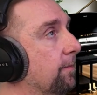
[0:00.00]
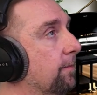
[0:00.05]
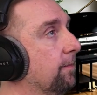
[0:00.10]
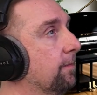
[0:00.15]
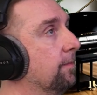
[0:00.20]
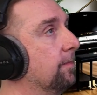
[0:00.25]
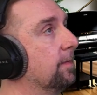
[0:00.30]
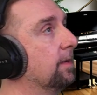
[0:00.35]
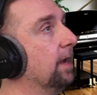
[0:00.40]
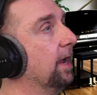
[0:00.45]

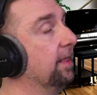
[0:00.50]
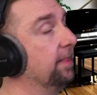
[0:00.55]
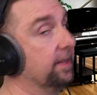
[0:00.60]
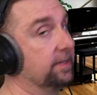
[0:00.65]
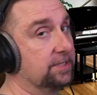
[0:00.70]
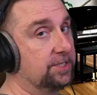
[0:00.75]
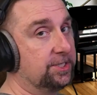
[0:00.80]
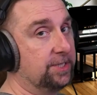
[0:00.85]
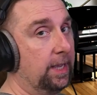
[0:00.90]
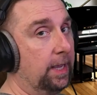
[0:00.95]
and
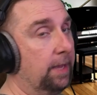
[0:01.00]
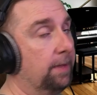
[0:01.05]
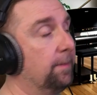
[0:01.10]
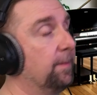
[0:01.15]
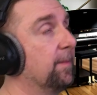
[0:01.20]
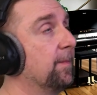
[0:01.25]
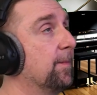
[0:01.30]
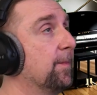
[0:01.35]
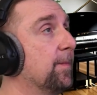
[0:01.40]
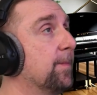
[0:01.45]
then C.
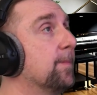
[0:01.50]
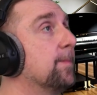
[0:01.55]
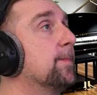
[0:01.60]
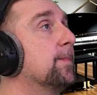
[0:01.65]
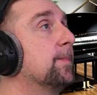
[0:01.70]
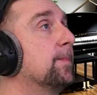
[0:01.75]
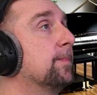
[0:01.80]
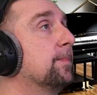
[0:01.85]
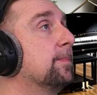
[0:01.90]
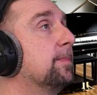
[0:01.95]

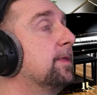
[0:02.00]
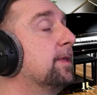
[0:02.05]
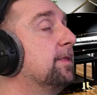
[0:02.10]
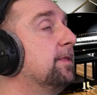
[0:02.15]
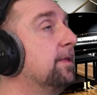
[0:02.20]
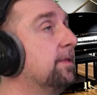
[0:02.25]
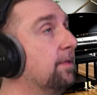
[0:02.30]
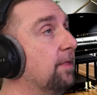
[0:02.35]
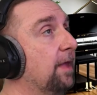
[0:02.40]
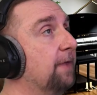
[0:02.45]
And
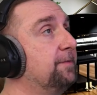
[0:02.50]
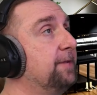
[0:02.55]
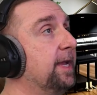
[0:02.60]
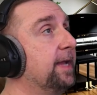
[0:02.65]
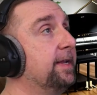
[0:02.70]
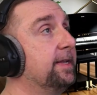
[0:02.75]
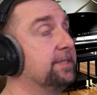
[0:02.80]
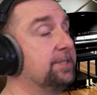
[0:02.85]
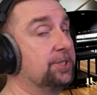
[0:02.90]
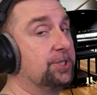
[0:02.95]
then the left
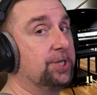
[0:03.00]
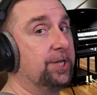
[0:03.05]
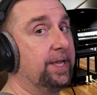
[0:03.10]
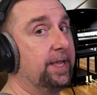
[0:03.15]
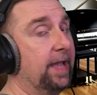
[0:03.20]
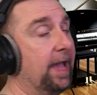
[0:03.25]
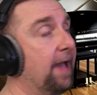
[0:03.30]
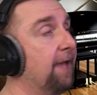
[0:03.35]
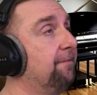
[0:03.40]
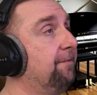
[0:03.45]
hand is
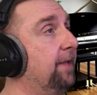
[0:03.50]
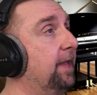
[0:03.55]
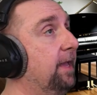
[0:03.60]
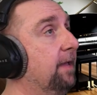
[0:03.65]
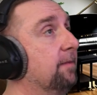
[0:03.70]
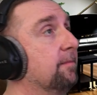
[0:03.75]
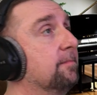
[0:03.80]
G, F, E.